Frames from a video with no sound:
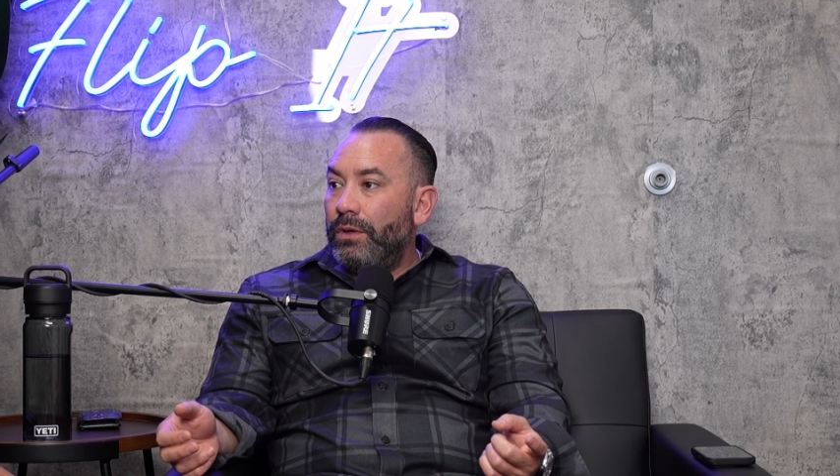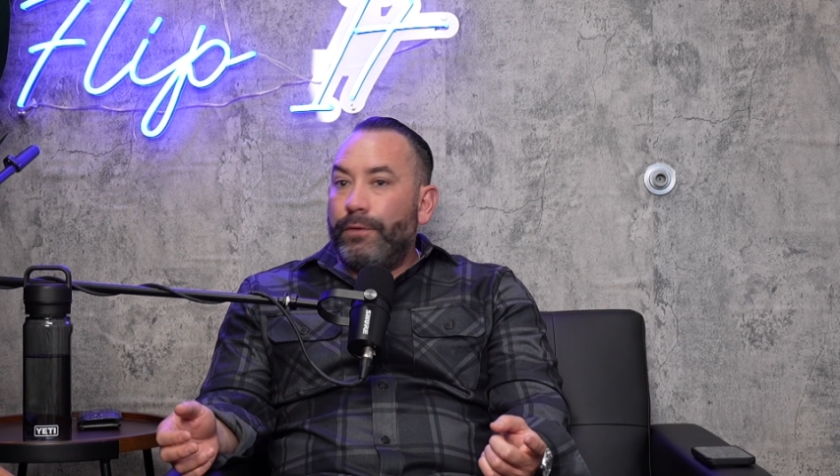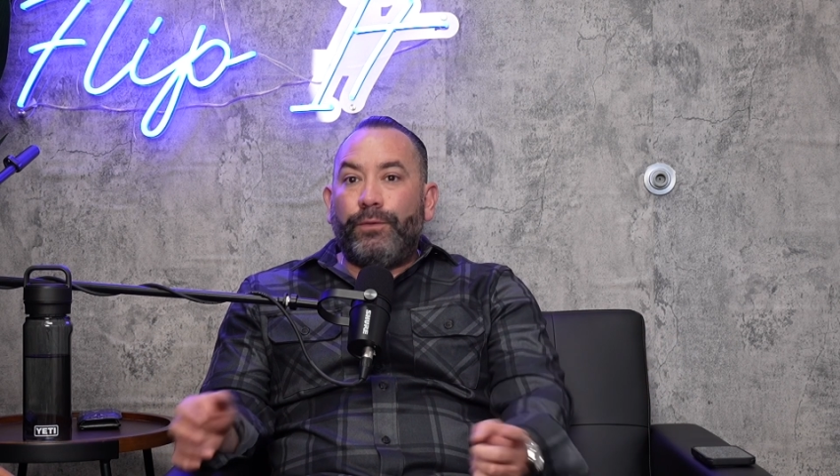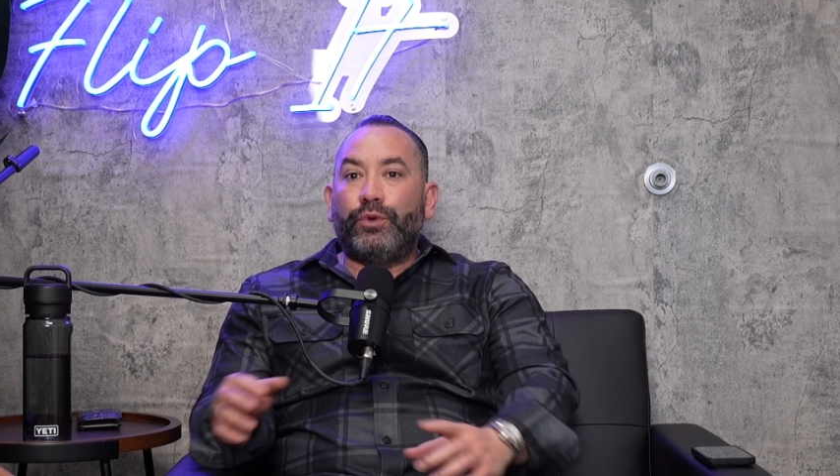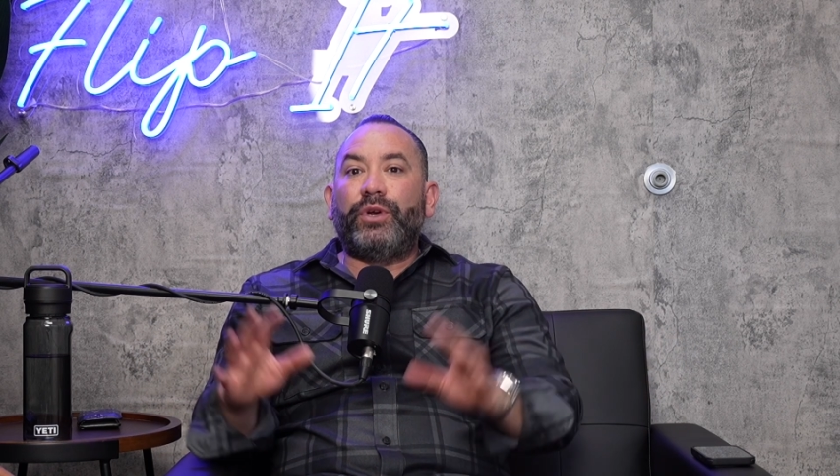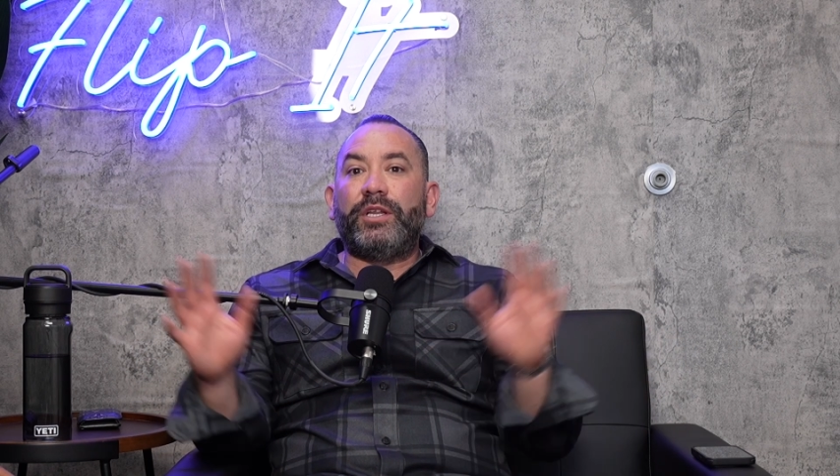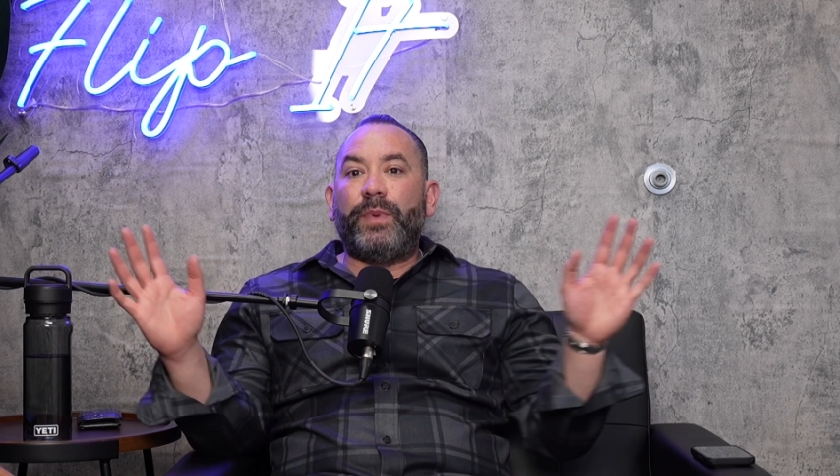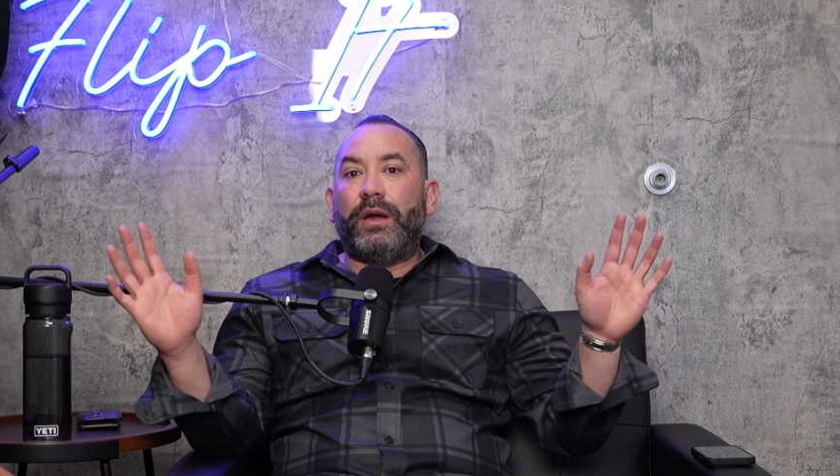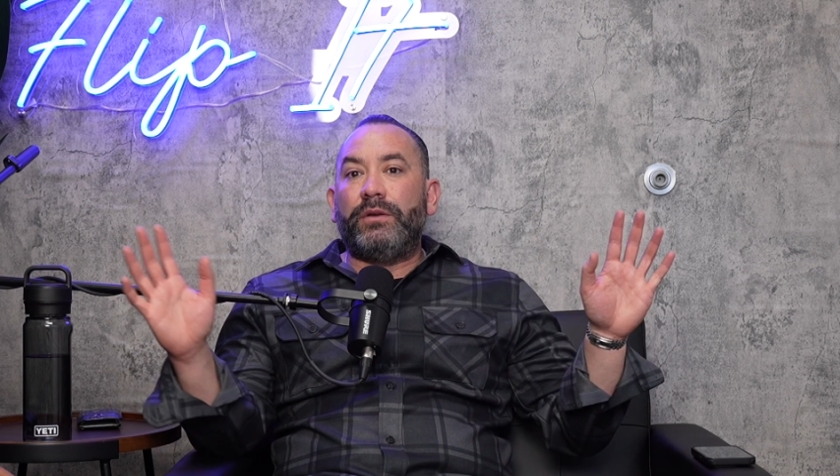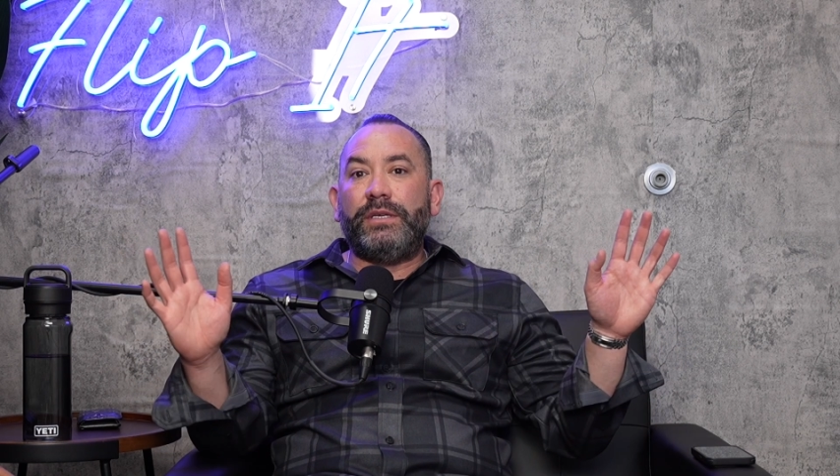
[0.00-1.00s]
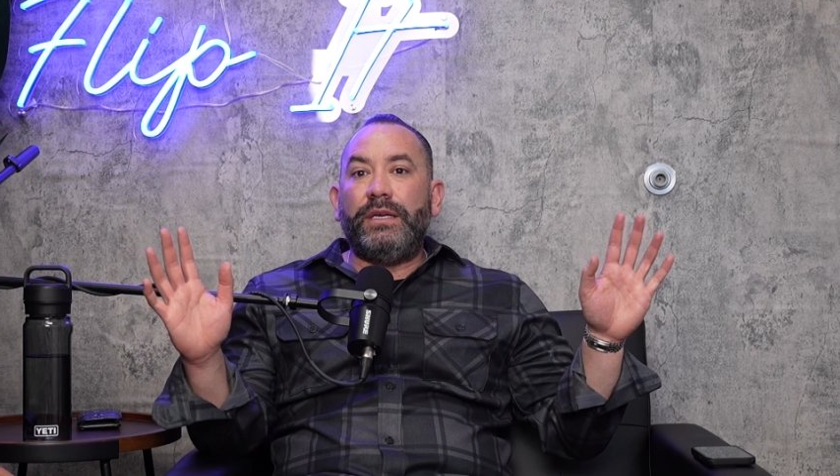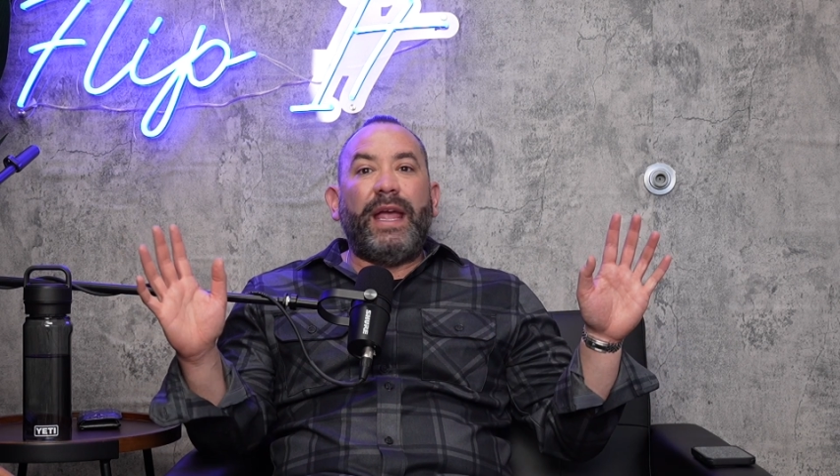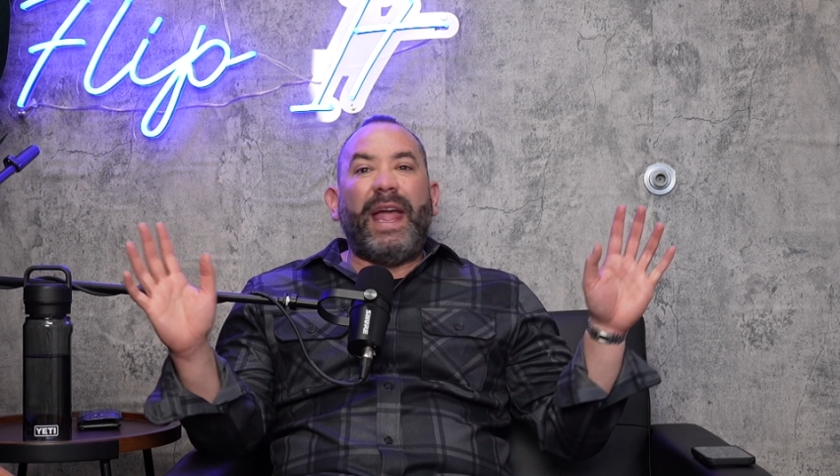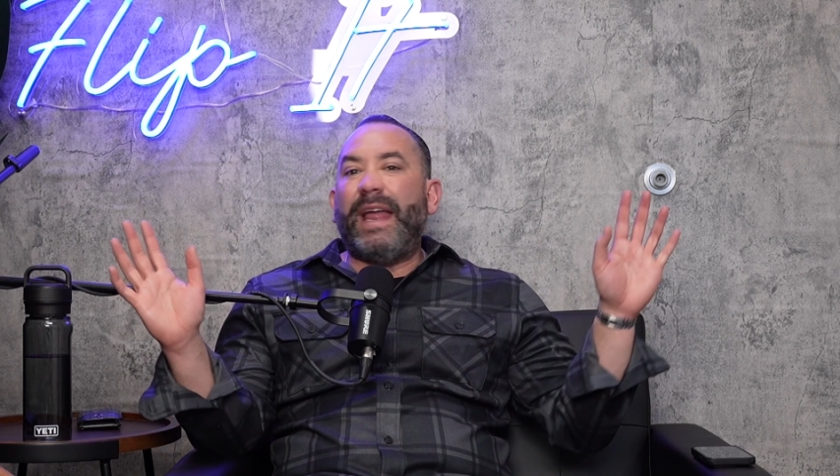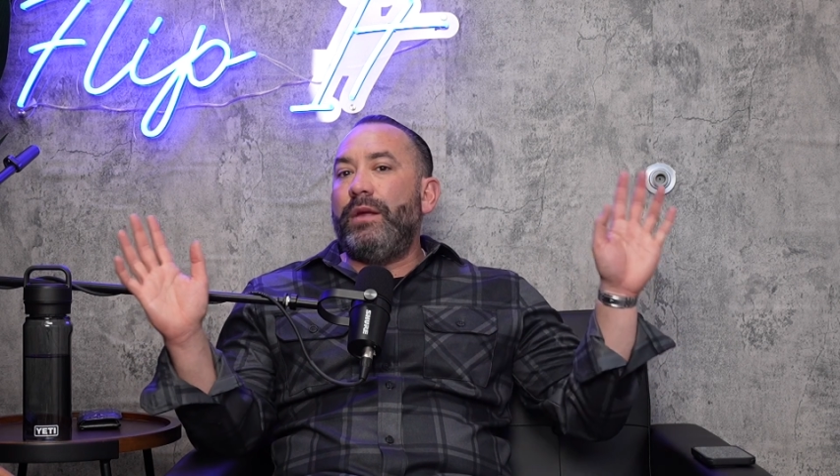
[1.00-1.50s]
Full transparency,
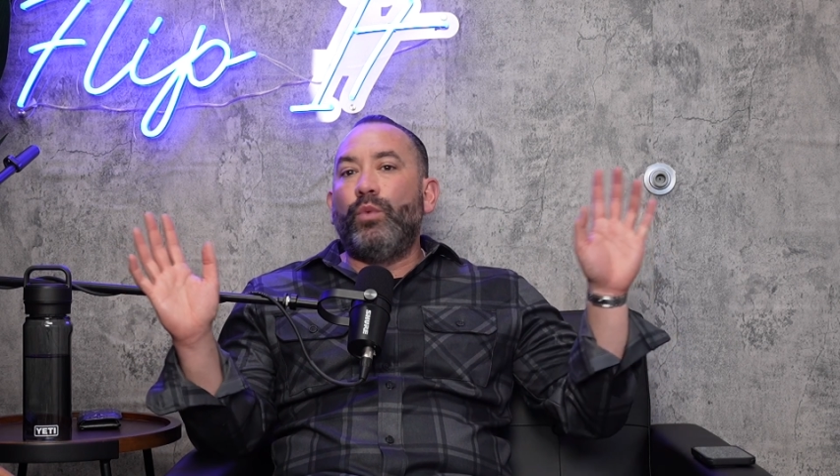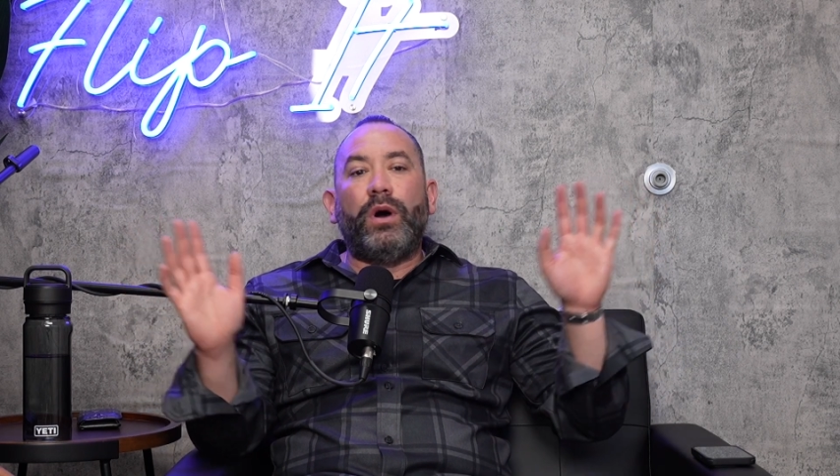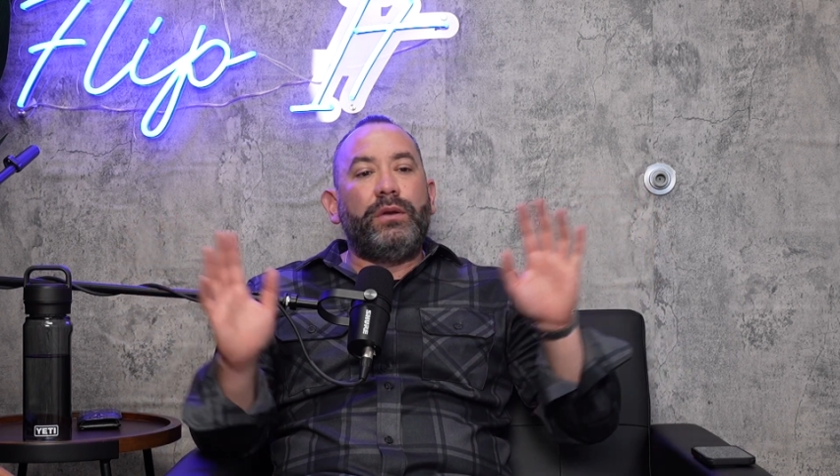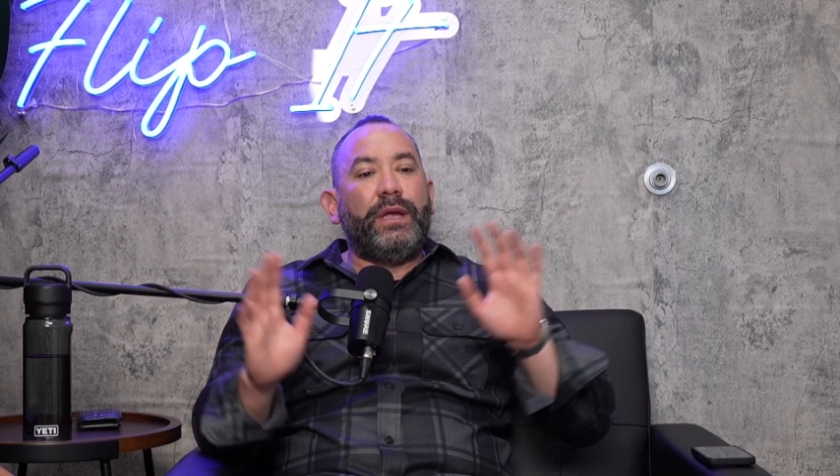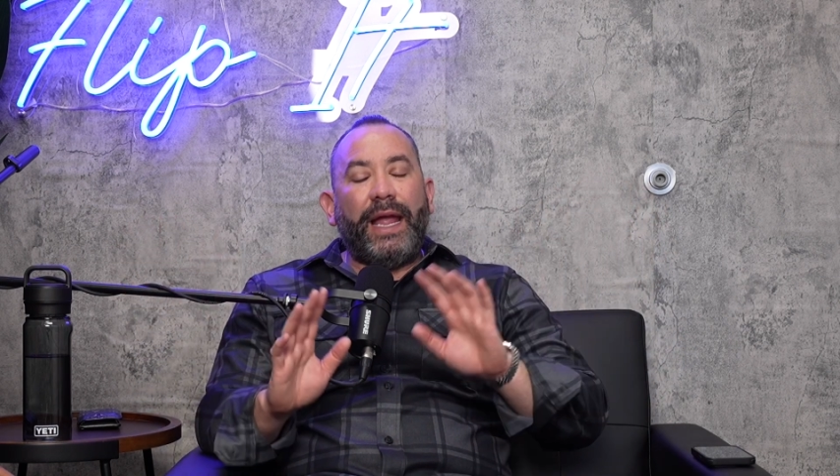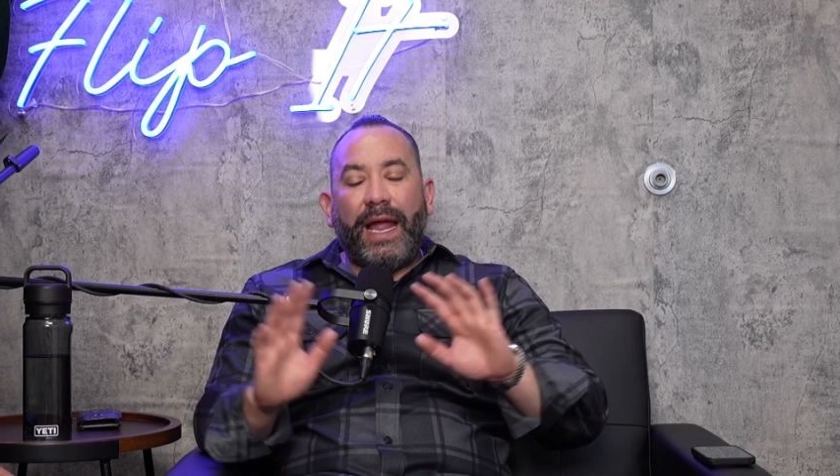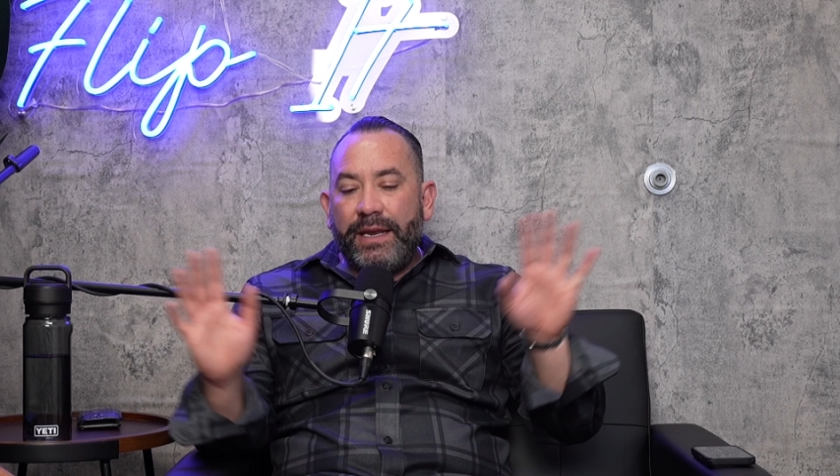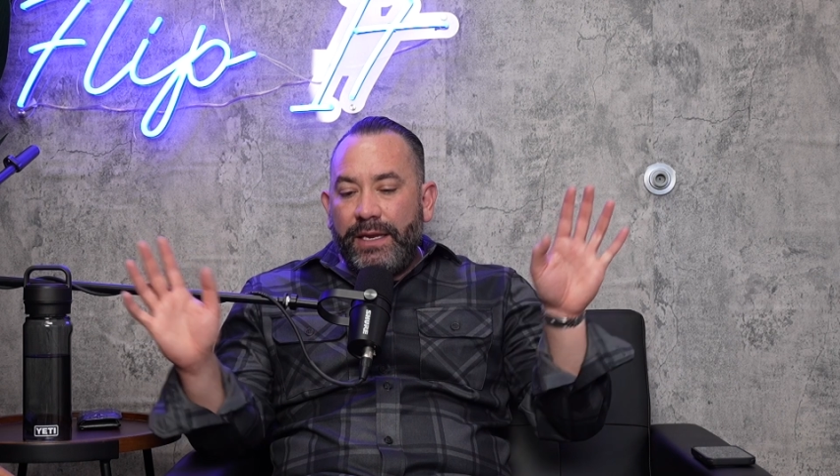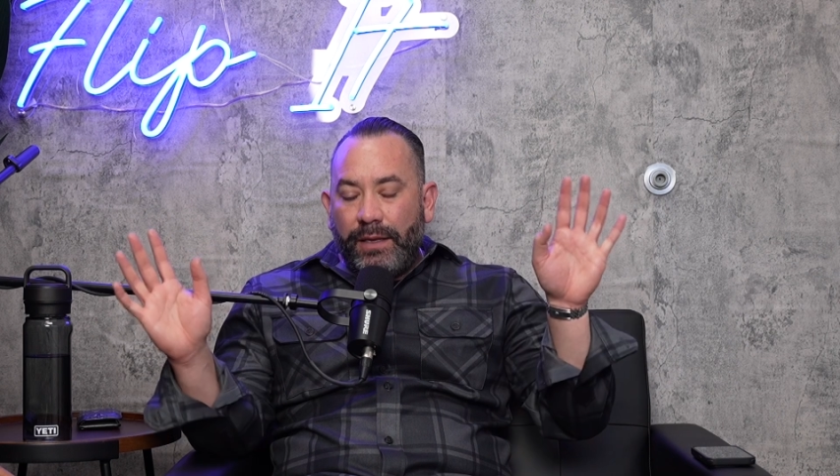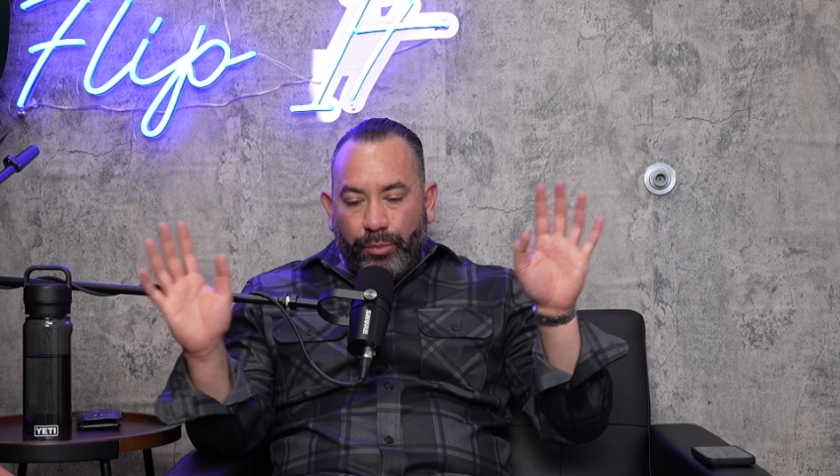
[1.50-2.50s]
any